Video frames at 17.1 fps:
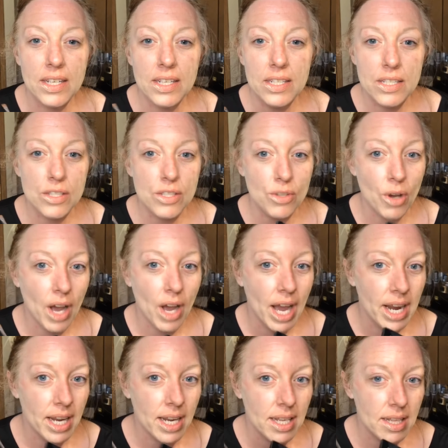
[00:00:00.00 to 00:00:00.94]
So
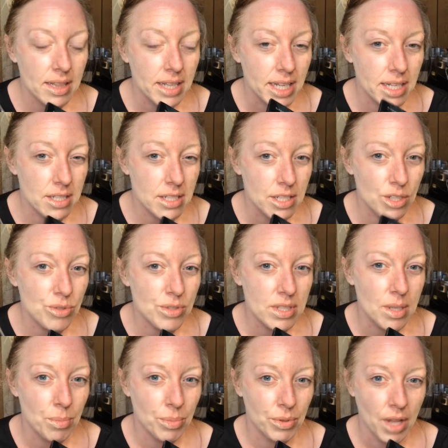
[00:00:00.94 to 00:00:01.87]
I like to use
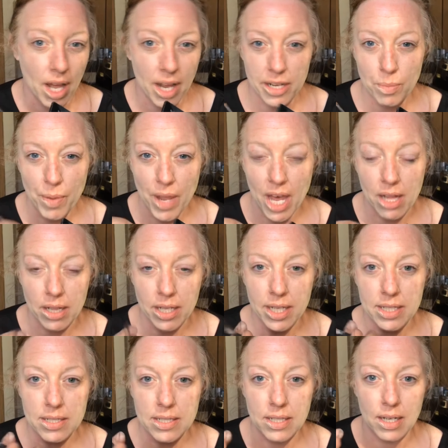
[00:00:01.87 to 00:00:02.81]
the blonde
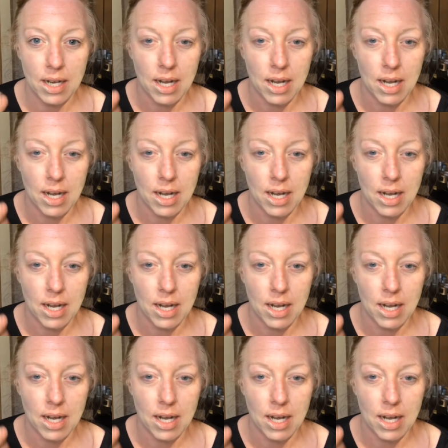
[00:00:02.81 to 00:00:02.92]
palette.